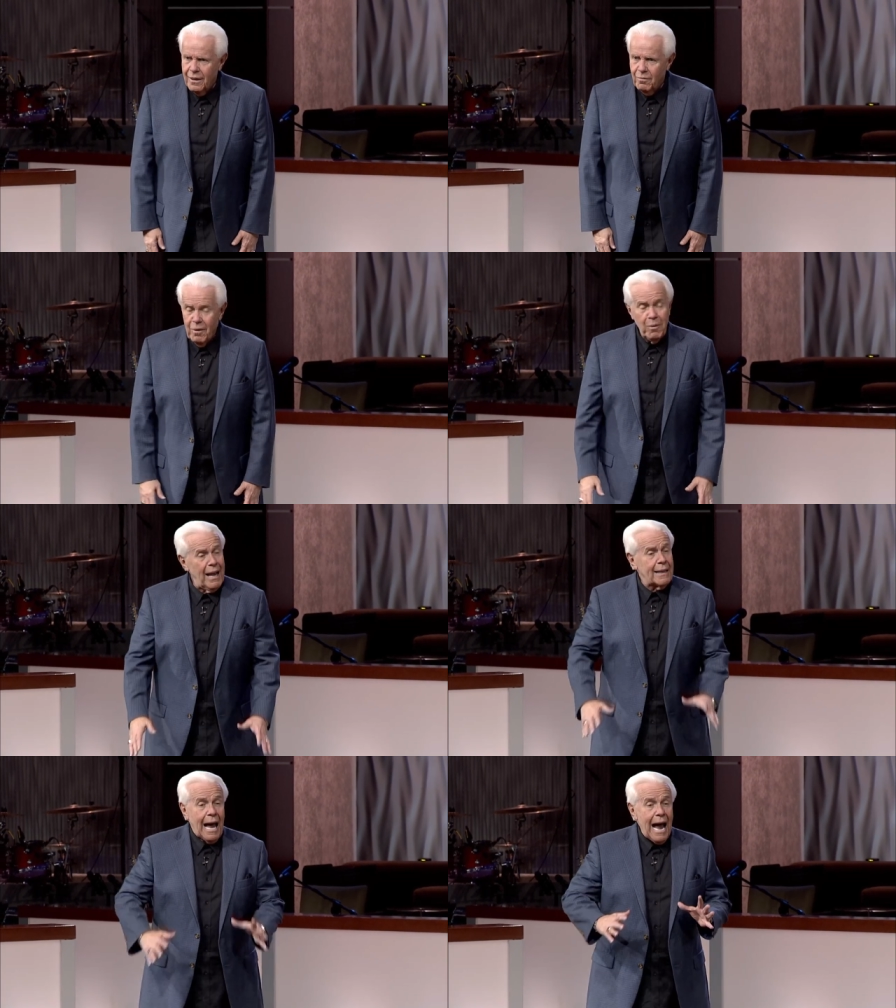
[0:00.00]
We were
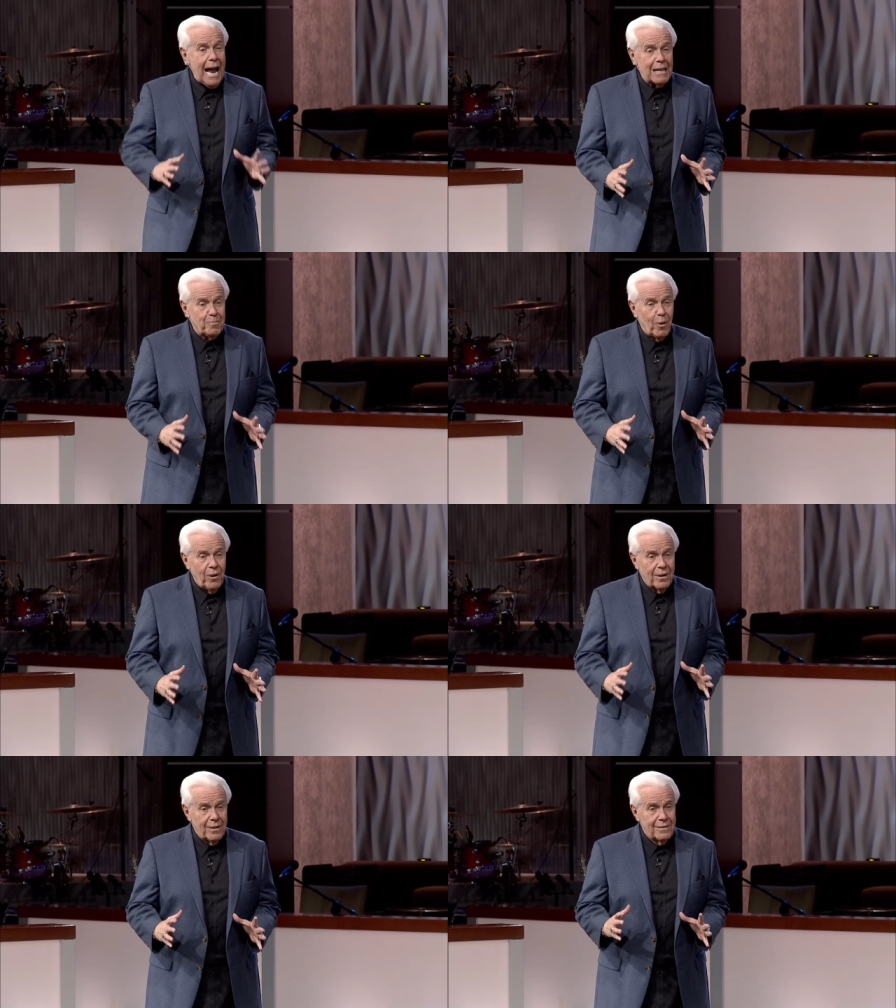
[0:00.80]
at the highest
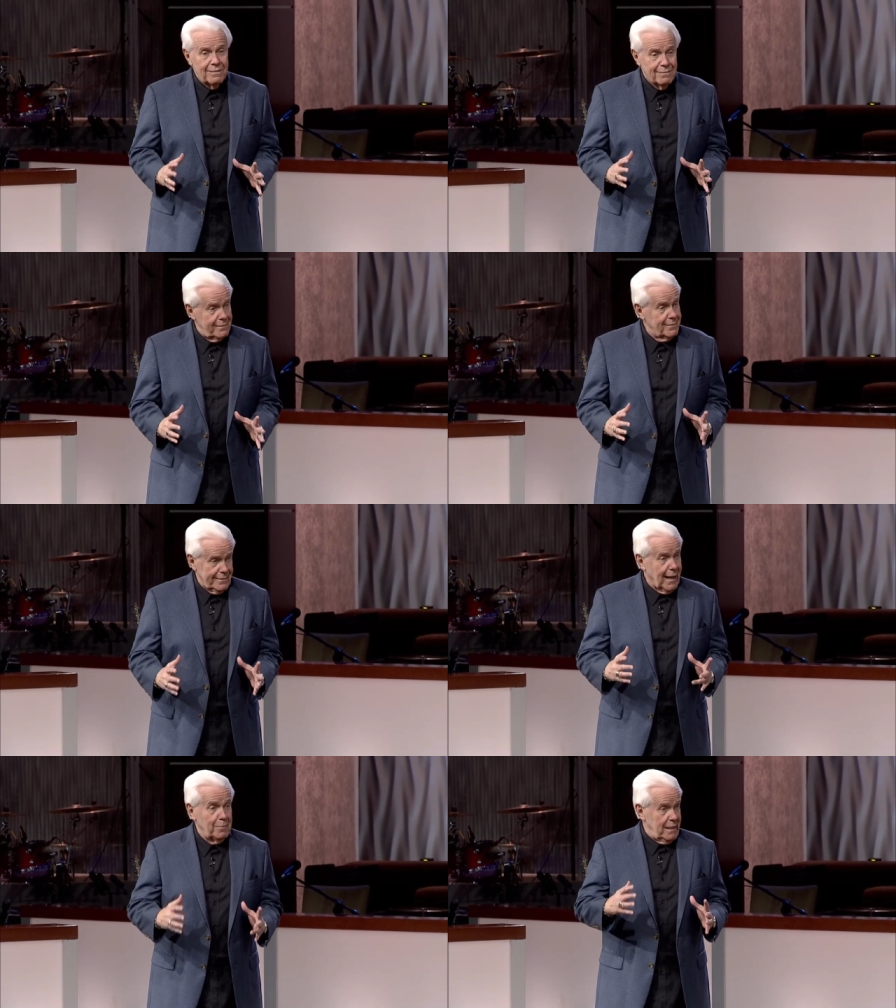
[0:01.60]
point in
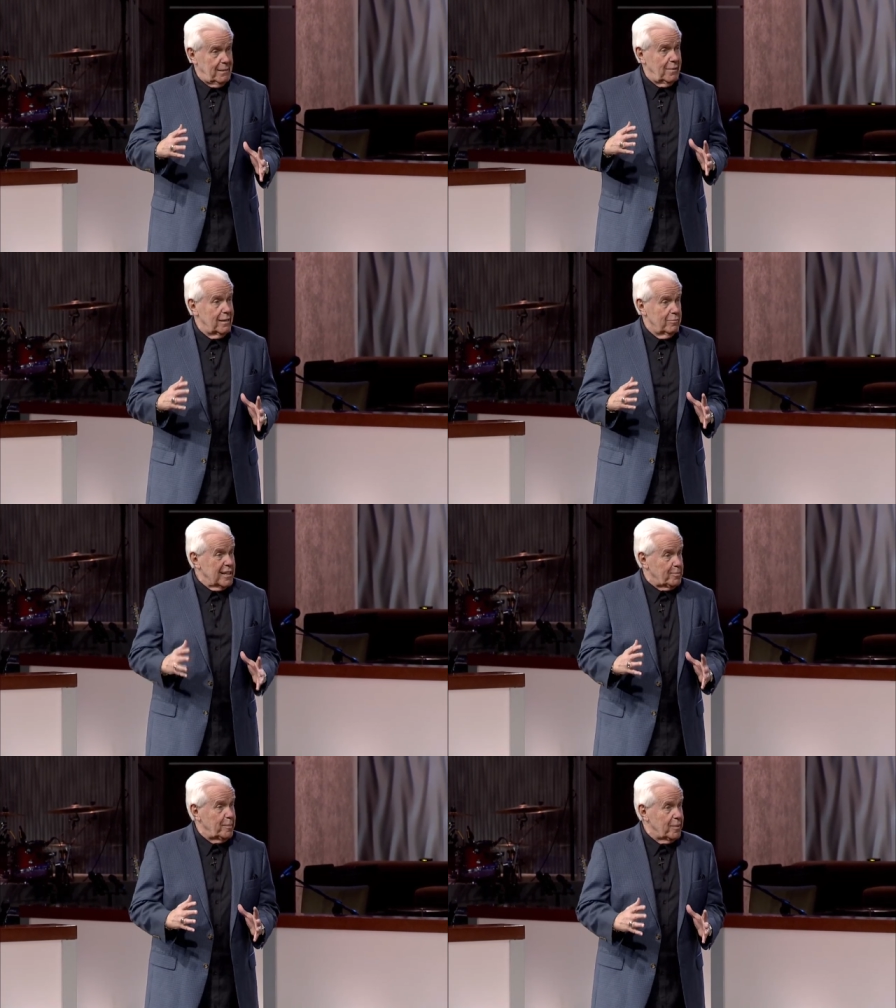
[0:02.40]
I mean, where the rich
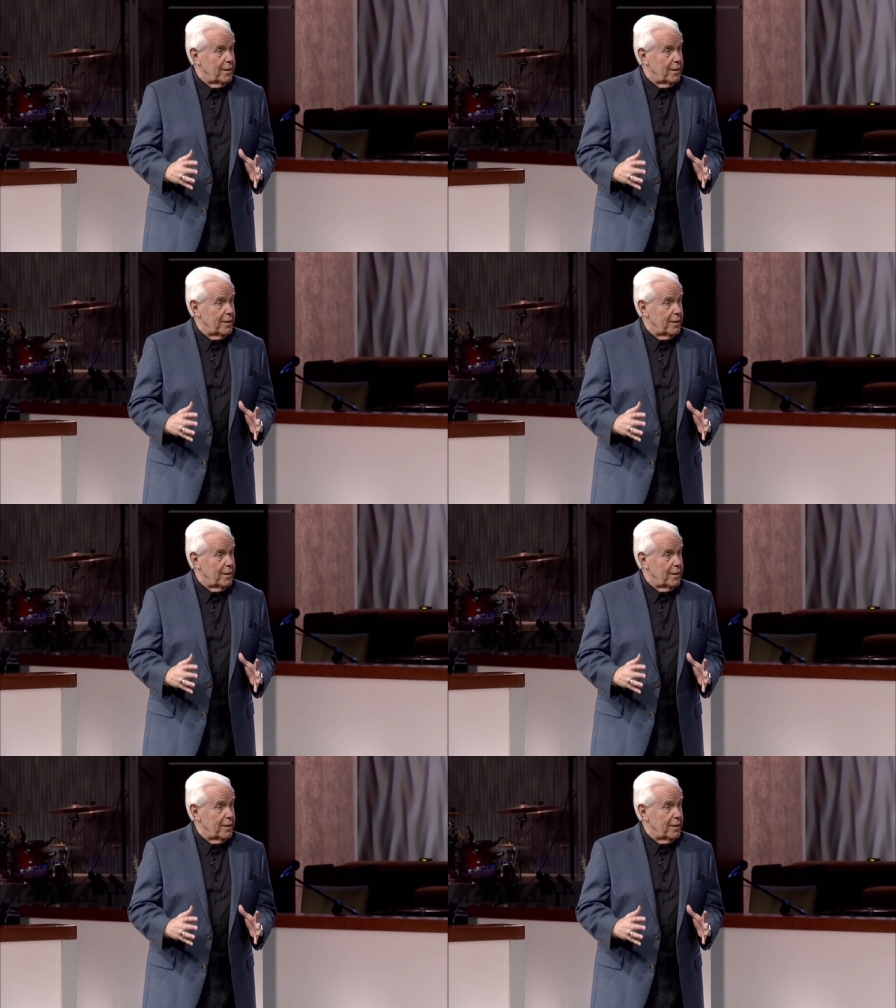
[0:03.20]
people